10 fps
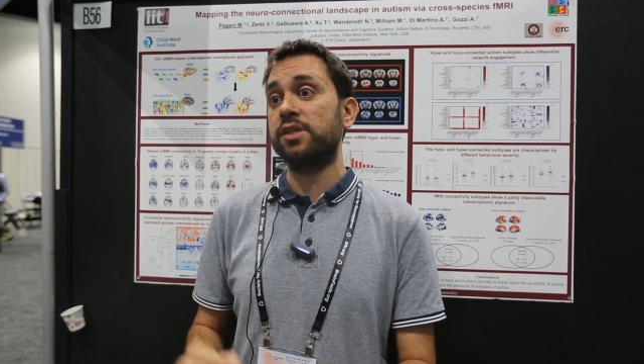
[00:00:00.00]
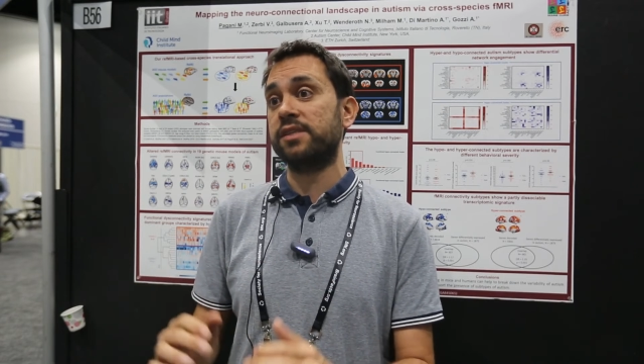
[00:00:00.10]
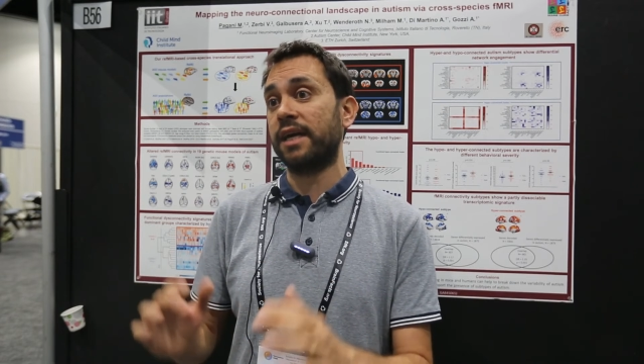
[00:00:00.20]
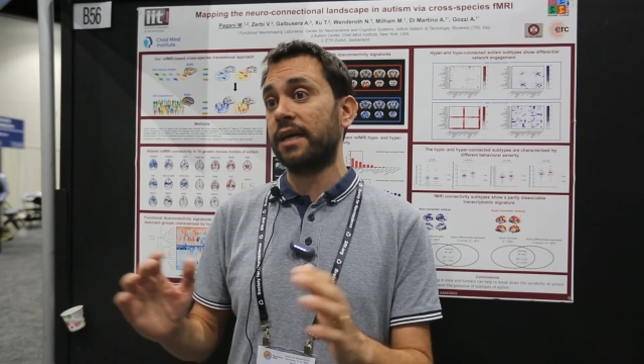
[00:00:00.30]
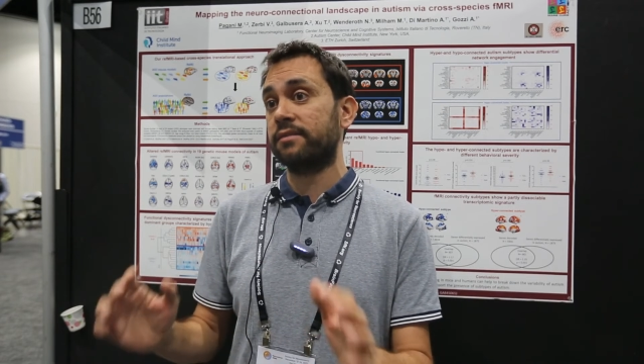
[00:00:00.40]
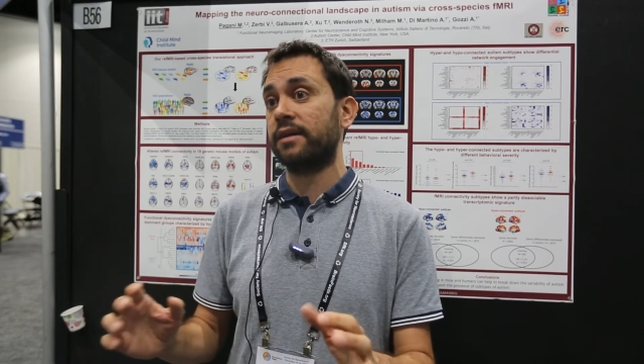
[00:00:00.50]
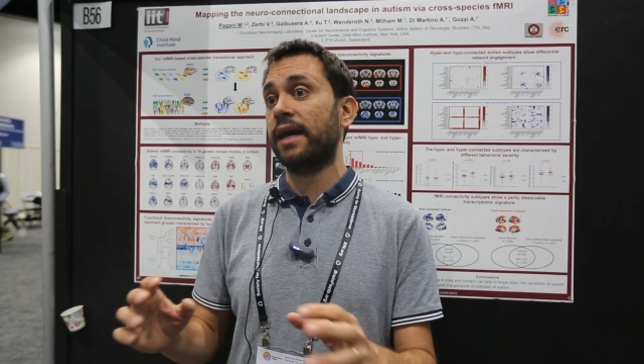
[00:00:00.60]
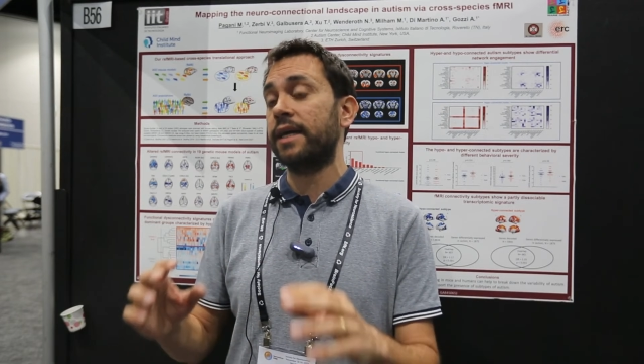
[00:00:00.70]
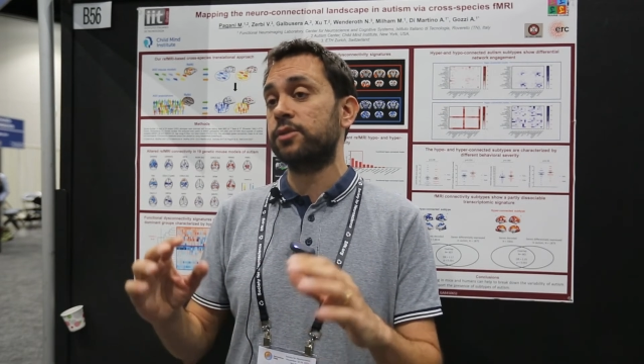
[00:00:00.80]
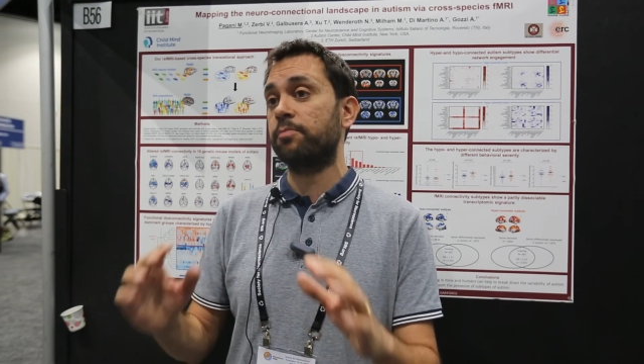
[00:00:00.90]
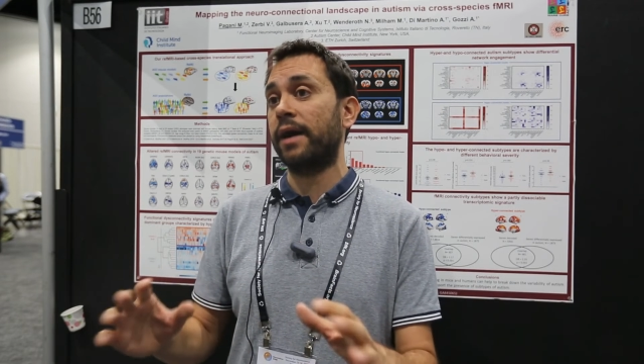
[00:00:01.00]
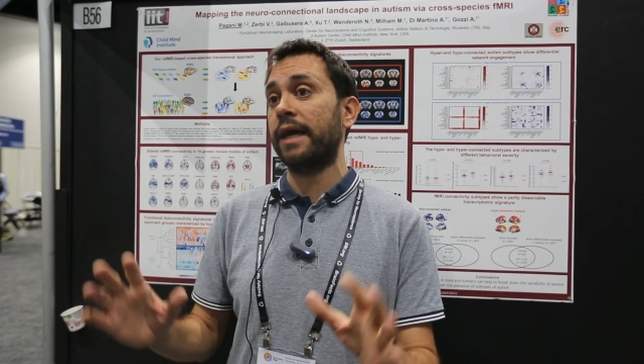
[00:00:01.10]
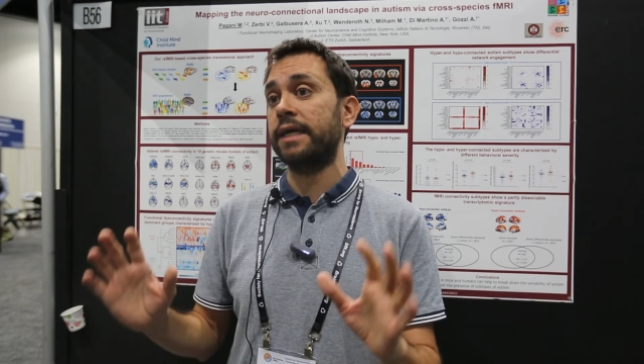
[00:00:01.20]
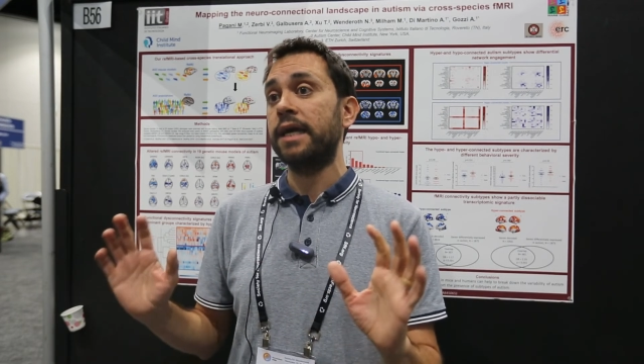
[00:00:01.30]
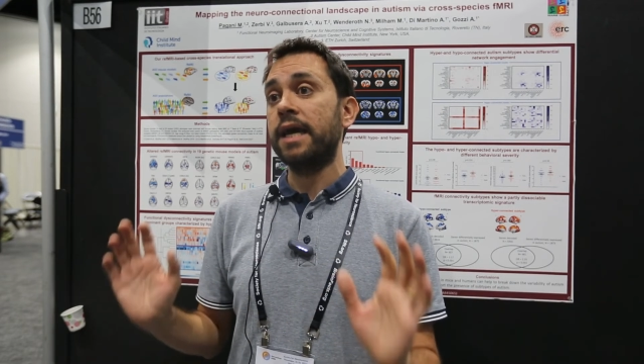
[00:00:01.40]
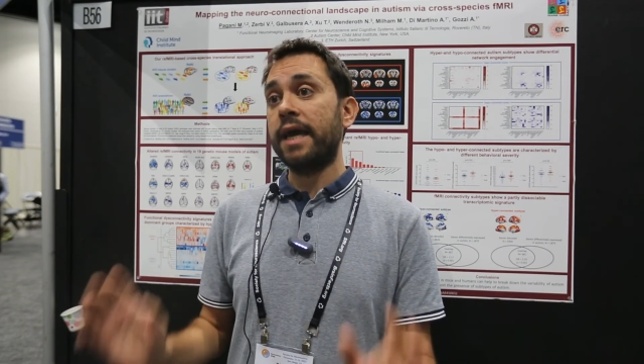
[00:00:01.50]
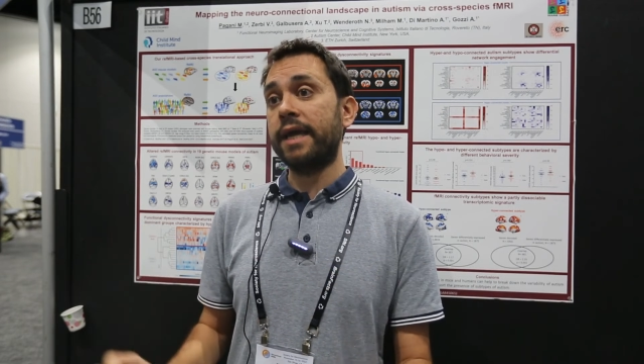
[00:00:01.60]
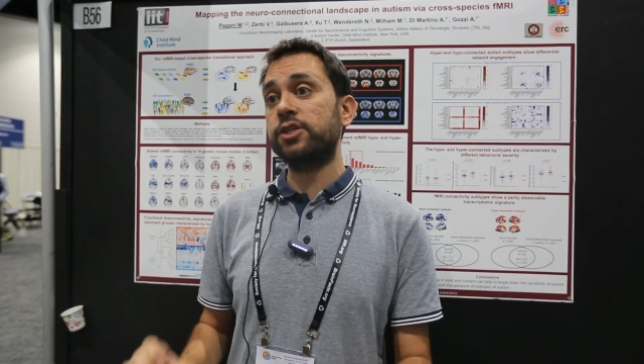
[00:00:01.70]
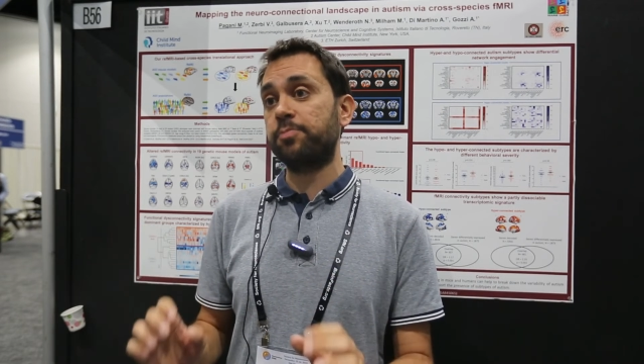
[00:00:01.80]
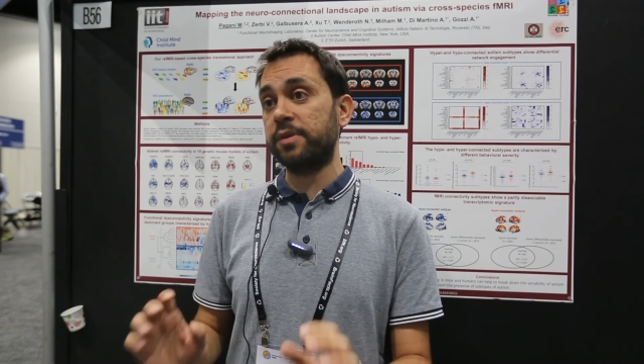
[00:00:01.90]
is characterized by
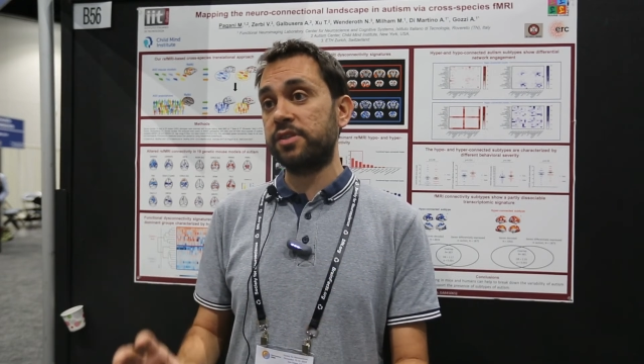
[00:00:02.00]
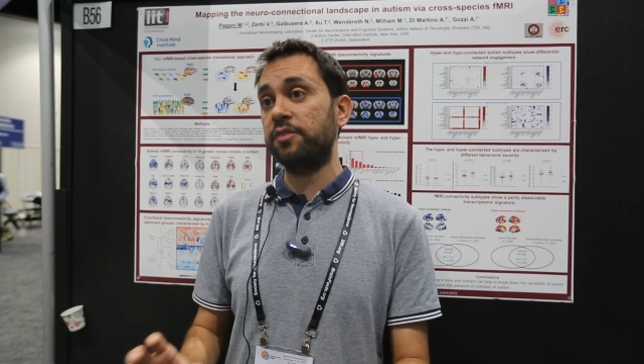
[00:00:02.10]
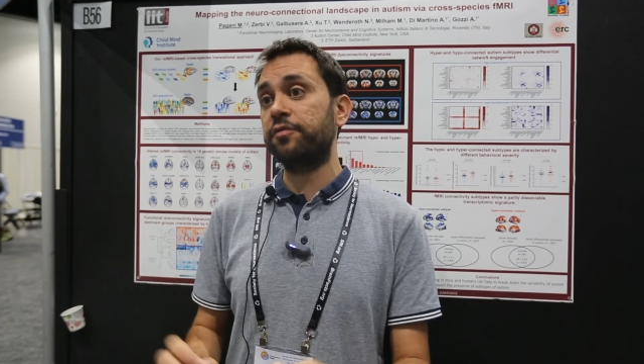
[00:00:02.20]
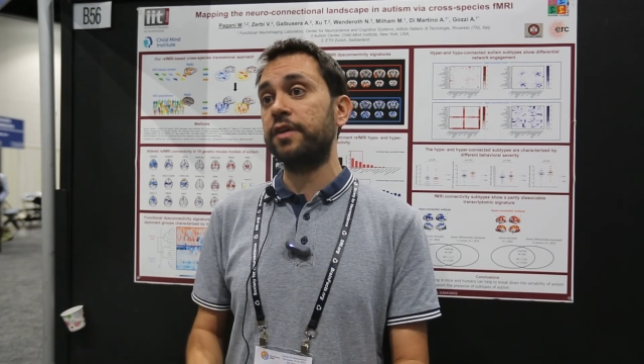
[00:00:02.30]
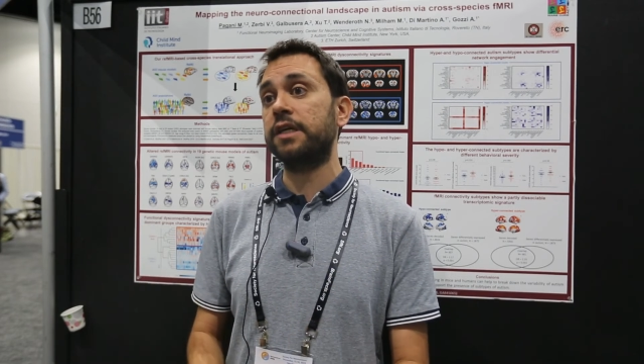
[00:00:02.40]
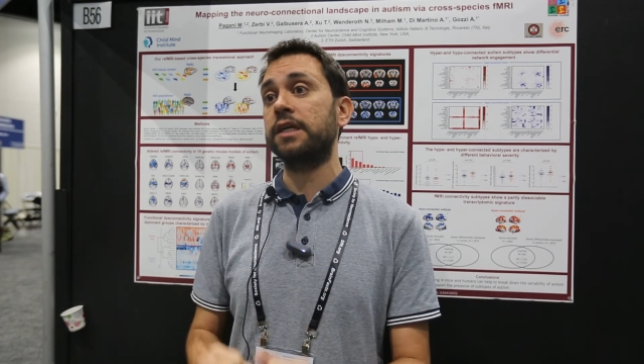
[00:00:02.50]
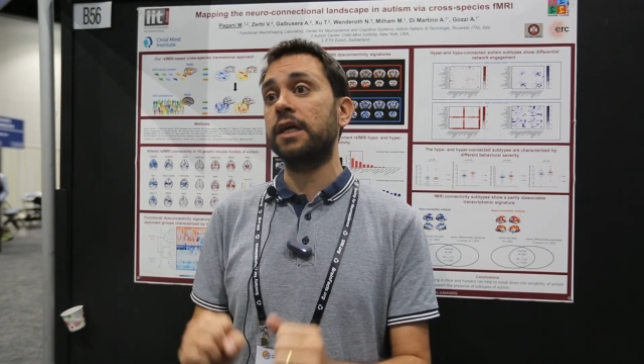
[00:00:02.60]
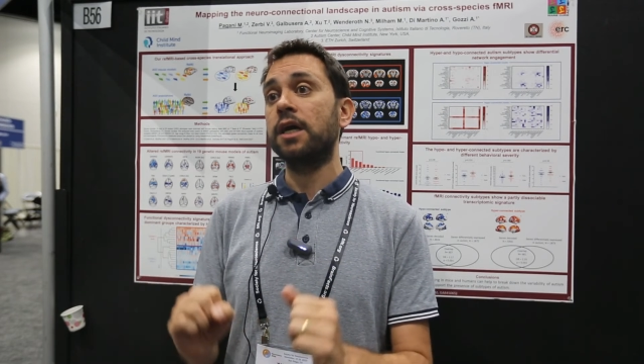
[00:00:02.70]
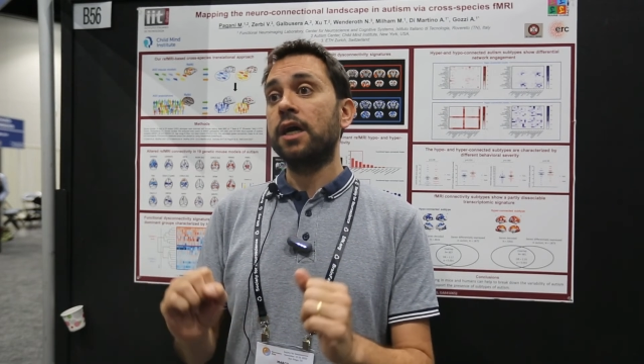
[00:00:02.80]
a specific uh,